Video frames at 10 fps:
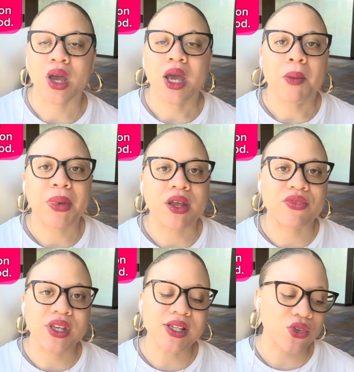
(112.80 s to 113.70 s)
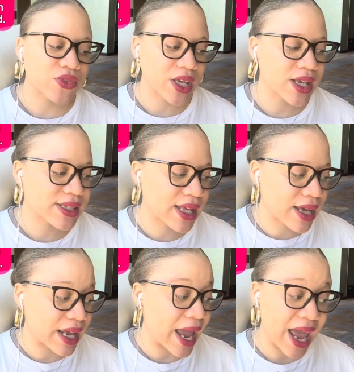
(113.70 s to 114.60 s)
but these are things
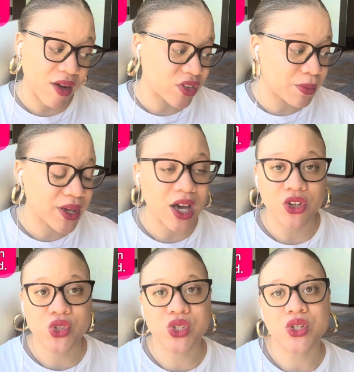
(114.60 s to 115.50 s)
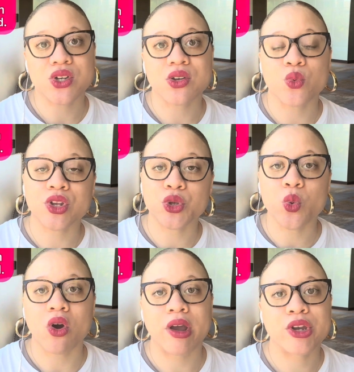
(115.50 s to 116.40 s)
that have to be understood when you
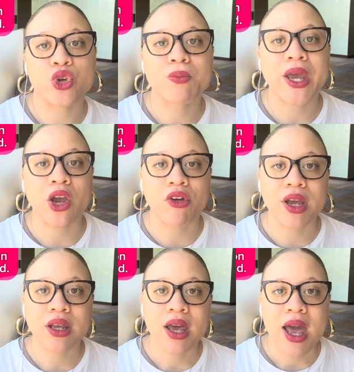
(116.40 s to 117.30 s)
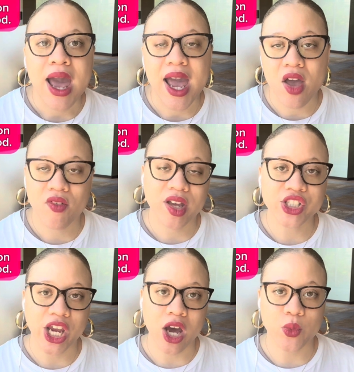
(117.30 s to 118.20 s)
are a new parent, having a
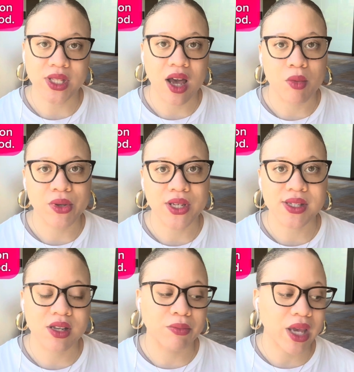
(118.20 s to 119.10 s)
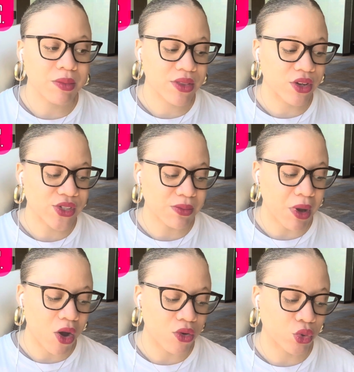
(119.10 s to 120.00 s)
child with albinism. Maybe they're
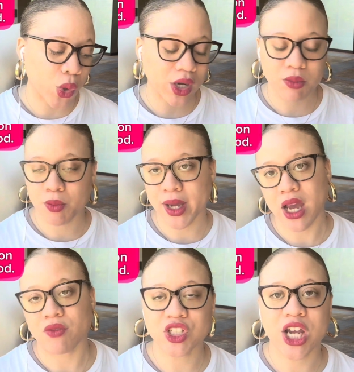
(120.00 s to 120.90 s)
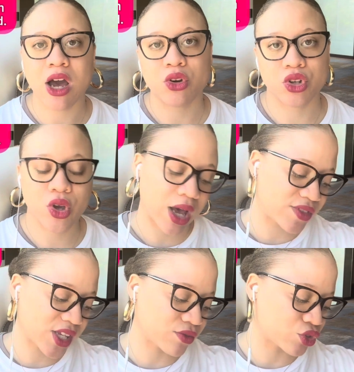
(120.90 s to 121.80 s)
small growing up. You may have a child or you have
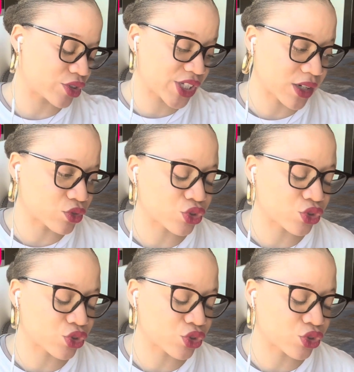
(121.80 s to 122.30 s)
several